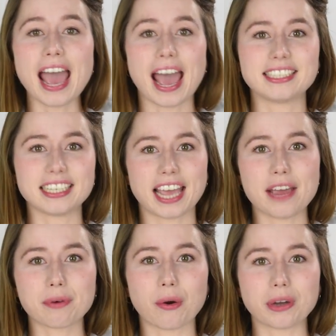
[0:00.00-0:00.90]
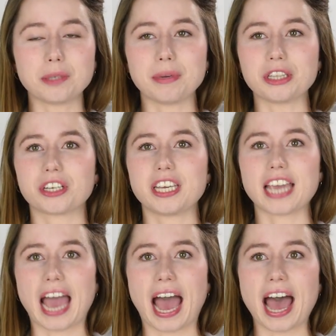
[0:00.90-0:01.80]
and today we're going to be
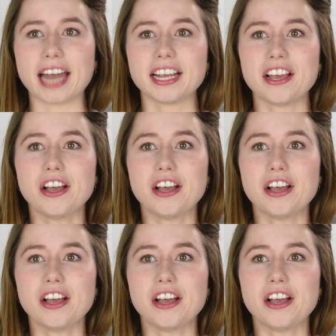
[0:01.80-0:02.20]
looking at